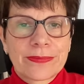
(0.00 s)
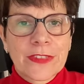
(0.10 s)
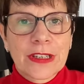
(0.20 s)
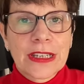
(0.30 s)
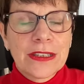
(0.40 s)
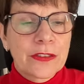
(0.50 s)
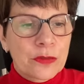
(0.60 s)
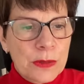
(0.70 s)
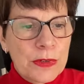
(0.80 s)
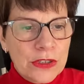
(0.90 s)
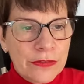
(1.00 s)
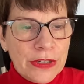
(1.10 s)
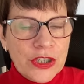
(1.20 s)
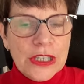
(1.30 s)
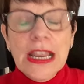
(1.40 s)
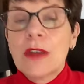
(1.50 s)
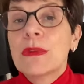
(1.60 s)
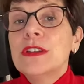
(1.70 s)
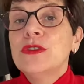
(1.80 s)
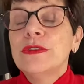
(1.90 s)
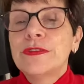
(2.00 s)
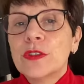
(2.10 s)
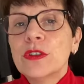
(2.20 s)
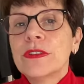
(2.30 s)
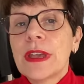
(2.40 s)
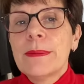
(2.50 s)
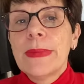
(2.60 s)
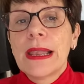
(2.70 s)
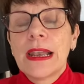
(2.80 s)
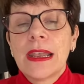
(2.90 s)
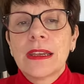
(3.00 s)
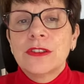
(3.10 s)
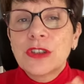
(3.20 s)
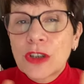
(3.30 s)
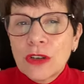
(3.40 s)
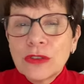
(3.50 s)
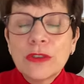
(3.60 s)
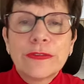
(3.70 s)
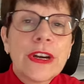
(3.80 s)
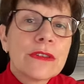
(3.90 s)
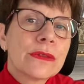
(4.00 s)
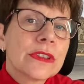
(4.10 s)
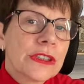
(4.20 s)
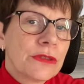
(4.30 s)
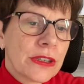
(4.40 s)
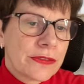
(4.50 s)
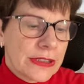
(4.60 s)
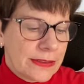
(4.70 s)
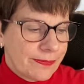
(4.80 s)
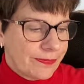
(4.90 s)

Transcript: Okay, three pillars of French chic. When you follow them, you can't go far wrong in your outfit.